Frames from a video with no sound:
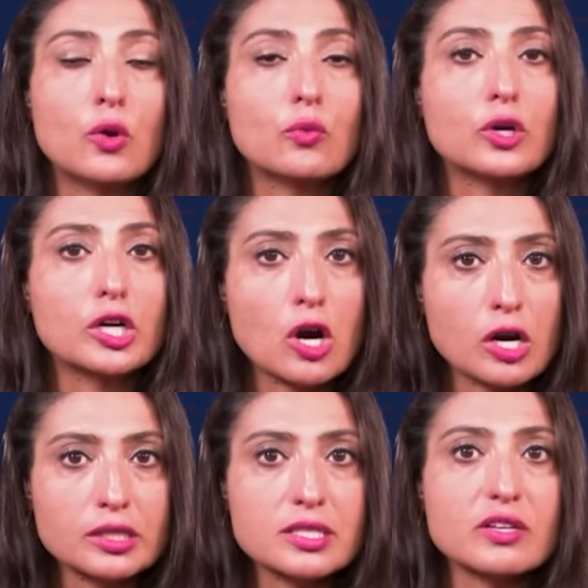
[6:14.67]

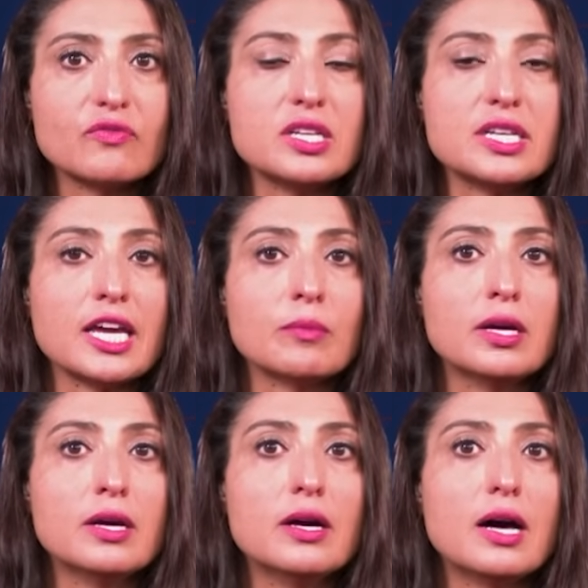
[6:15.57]
regardless of the name,
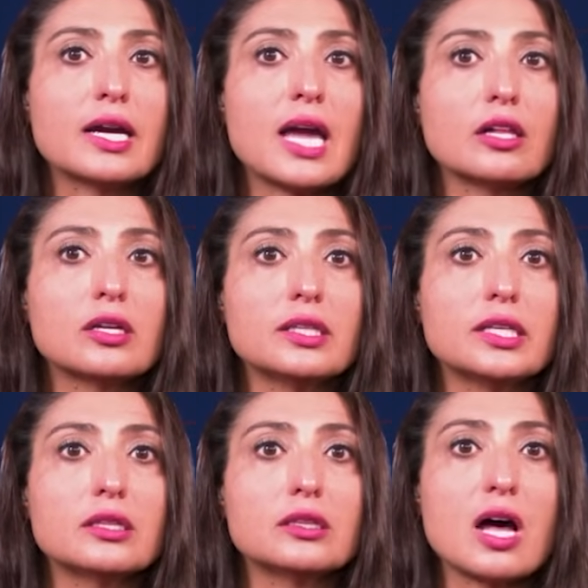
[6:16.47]
a
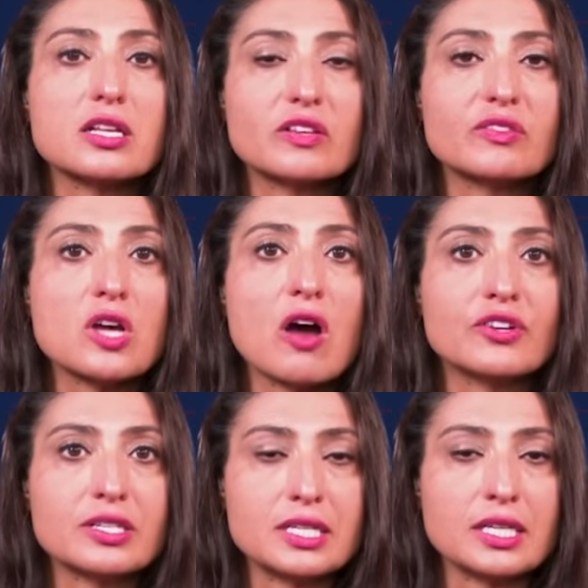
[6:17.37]
calculated loss of
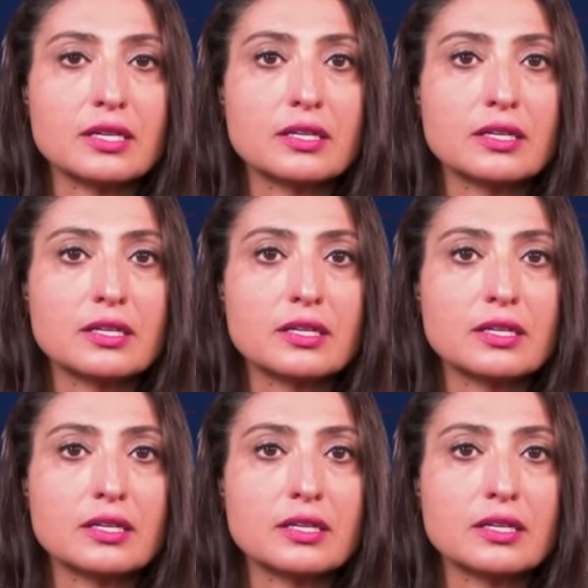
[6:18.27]
sovereignty,